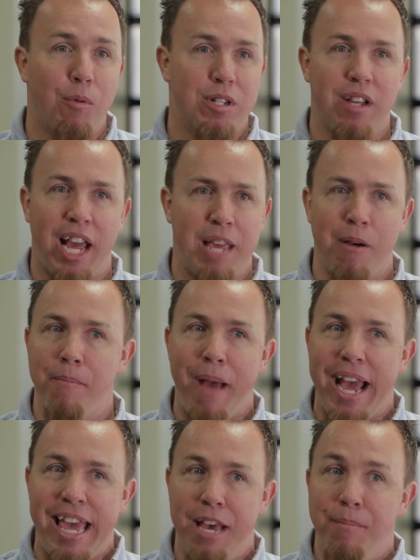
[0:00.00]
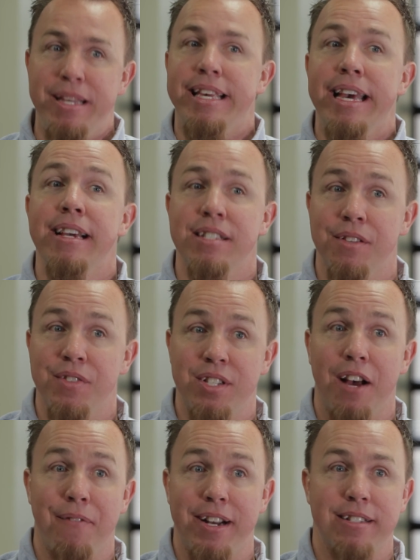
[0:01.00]
we're talking about backing up gigs of
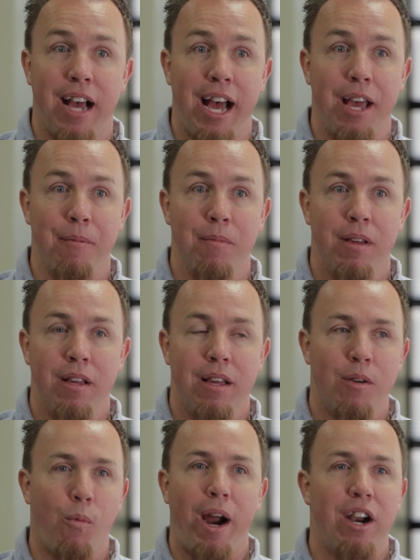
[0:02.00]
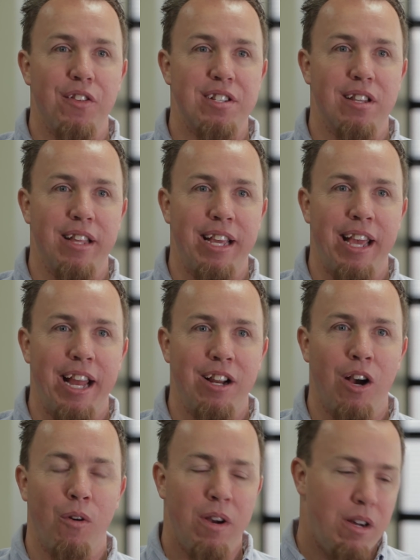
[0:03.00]
stuff at a time wirelessly and
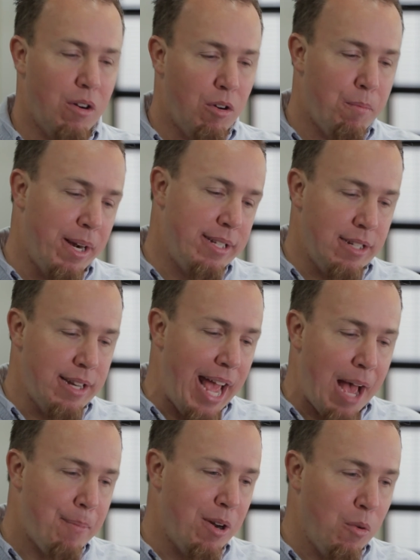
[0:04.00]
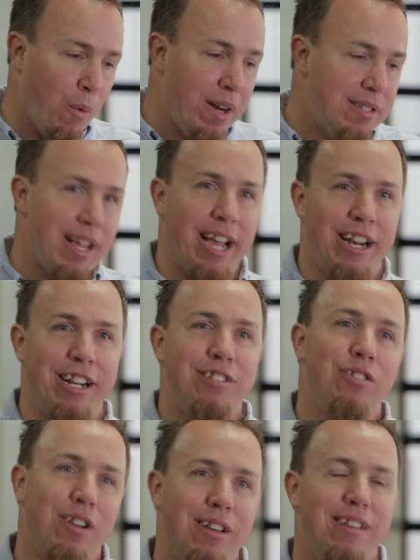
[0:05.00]
go, oh, but it didn't happen in one second. It
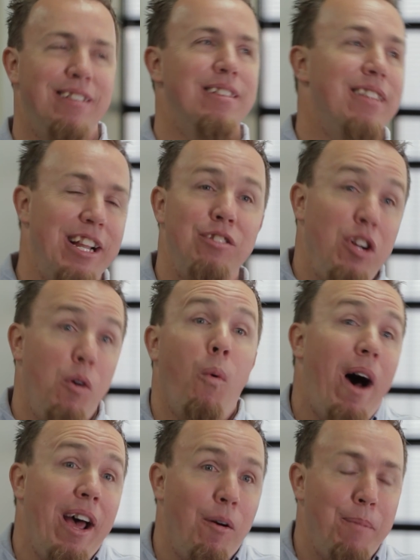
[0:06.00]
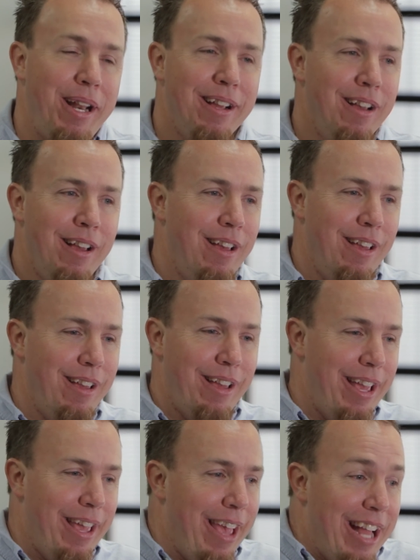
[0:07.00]
took it took a while. But
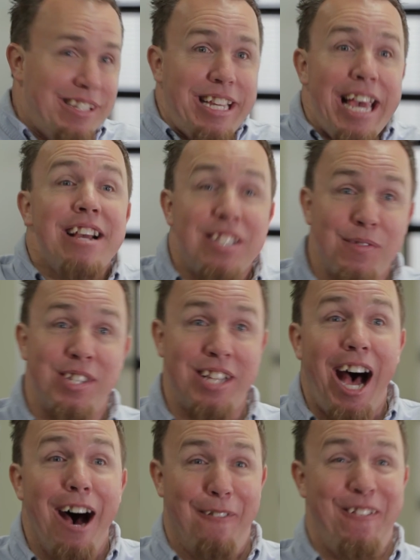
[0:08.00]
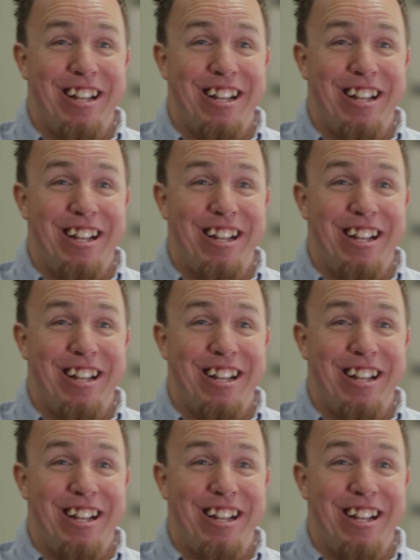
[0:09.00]
it's gigs of stuff.